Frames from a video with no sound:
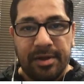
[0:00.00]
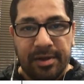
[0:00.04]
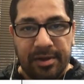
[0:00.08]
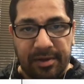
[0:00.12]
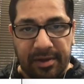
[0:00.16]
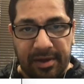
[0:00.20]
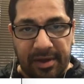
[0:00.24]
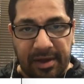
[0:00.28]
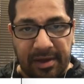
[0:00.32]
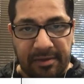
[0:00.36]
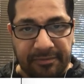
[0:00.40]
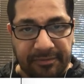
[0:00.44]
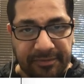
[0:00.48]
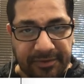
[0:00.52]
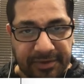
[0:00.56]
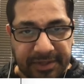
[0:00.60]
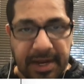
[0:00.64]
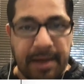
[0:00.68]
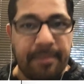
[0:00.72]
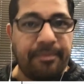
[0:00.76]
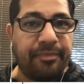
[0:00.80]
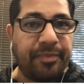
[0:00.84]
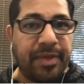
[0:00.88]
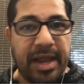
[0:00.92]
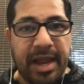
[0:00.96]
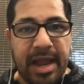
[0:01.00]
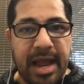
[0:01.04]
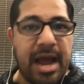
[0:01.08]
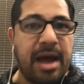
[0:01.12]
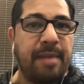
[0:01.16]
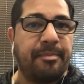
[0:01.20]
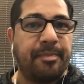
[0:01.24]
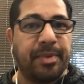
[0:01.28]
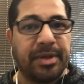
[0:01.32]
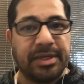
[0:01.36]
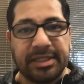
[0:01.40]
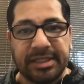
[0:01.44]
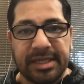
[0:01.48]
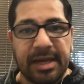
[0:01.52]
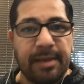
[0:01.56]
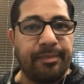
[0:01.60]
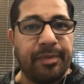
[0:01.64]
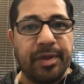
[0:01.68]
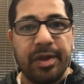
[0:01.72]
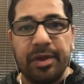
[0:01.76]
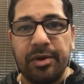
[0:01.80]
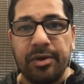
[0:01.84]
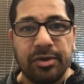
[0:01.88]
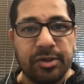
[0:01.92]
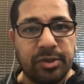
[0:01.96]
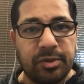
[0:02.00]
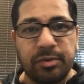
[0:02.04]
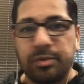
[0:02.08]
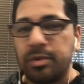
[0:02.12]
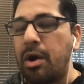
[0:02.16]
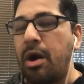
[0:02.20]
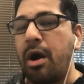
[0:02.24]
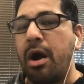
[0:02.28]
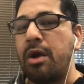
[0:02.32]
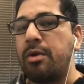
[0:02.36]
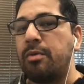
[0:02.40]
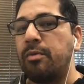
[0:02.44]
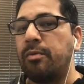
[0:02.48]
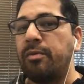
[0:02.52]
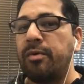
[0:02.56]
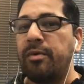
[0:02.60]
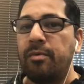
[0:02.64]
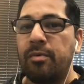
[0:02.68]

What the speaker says: if something happens, something goes wrong,